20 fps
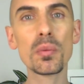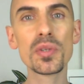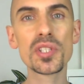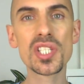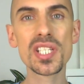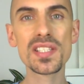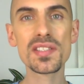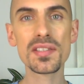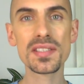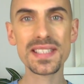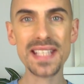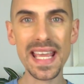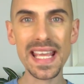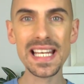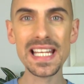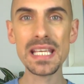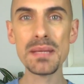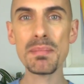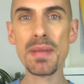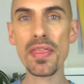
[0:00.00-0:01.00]
which is the
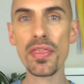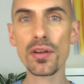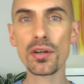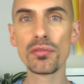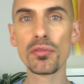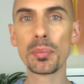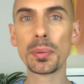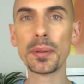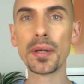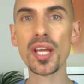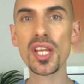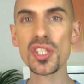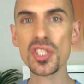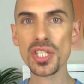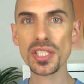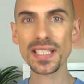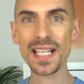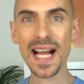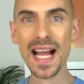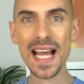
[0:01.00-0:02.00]
daily method of
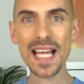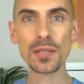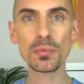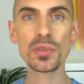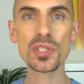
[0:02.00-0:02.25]
operation guide,